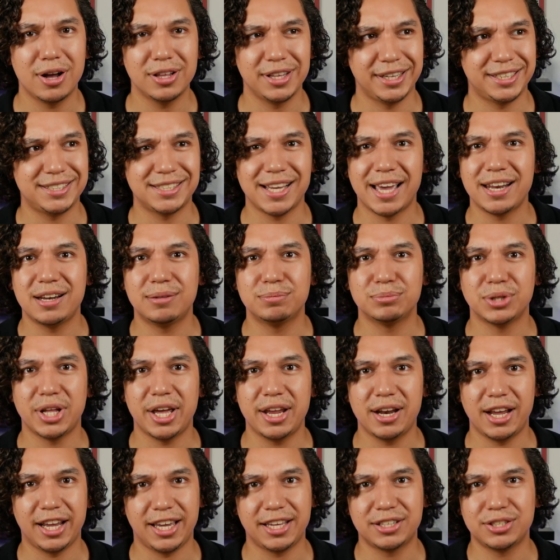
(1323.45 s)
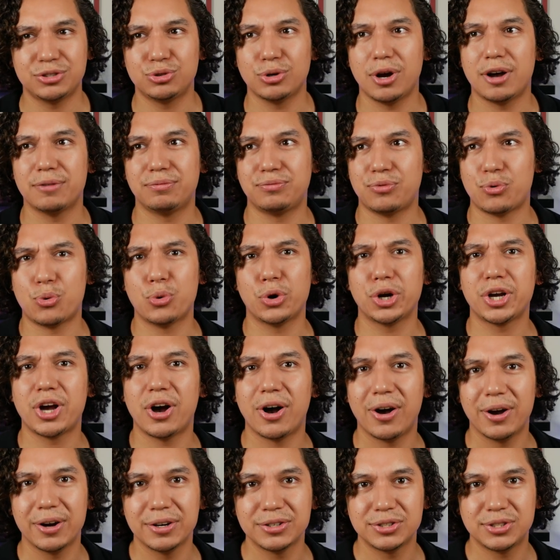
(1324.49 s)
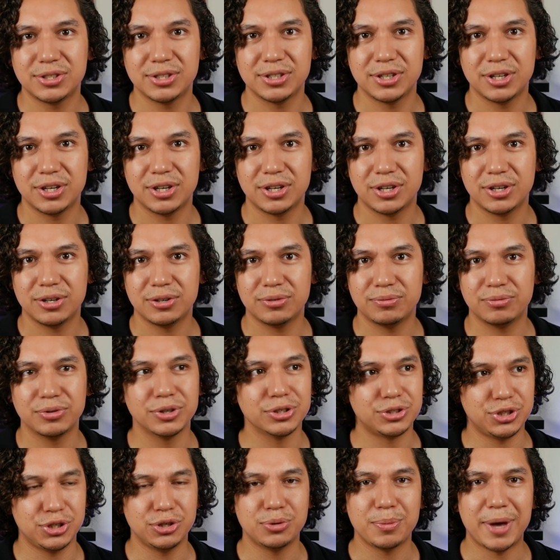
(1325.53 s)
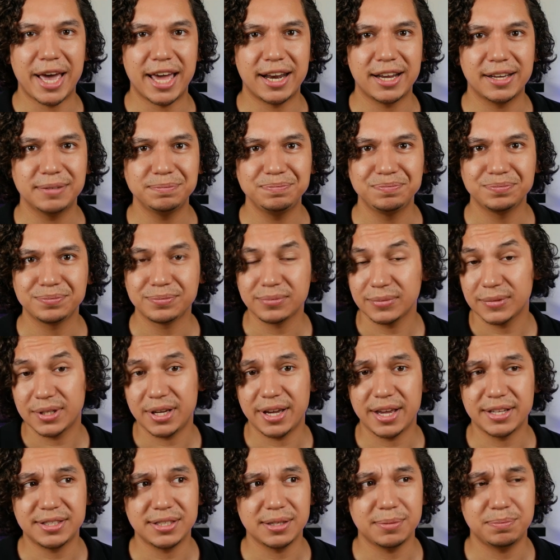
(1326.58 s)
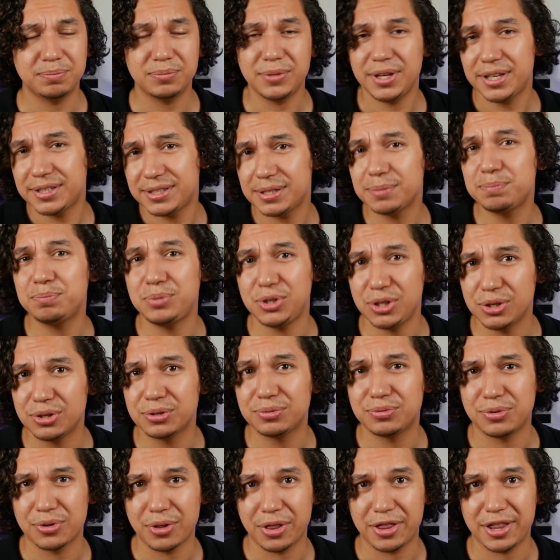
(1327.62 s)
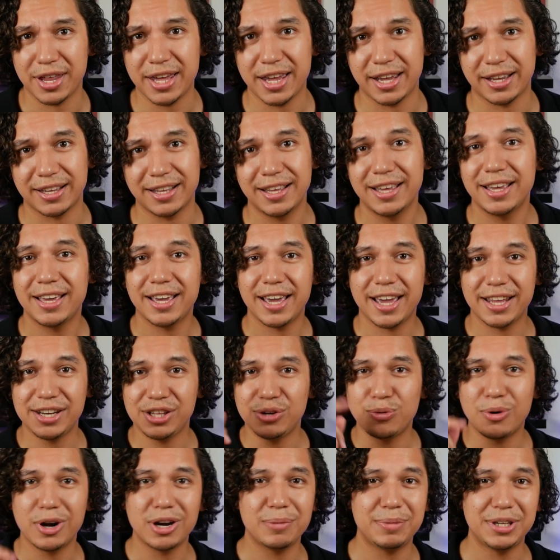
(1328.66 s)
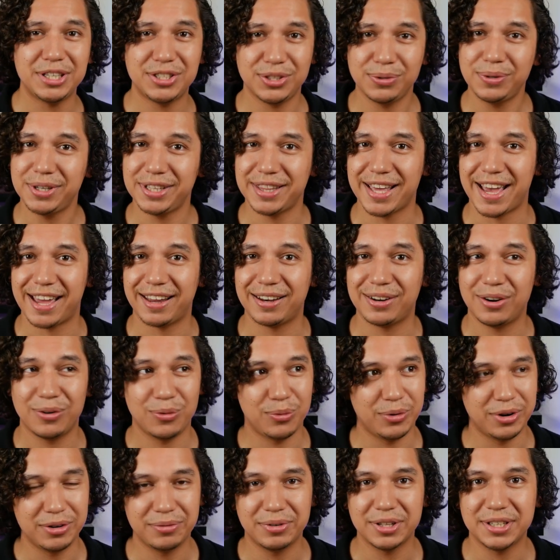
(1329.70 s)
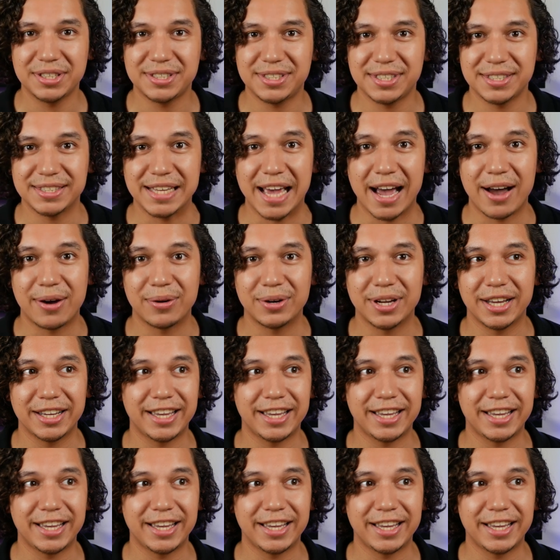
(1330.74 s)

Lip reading: Like Sign in Blood, I get to draw 4 cards for 2 mana. It's a beautiful thing, and you want to be doing that when Vilis is out.